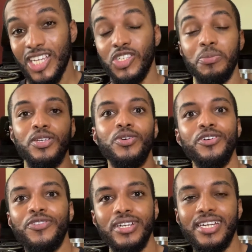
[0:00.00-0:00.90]
so it'll be
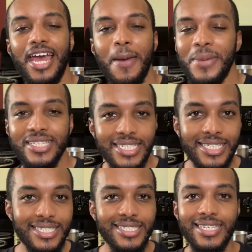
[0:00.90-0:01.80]
good for the
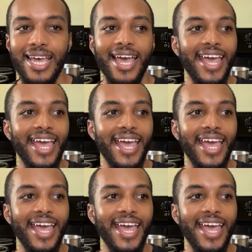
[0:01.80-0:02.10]
diabetics.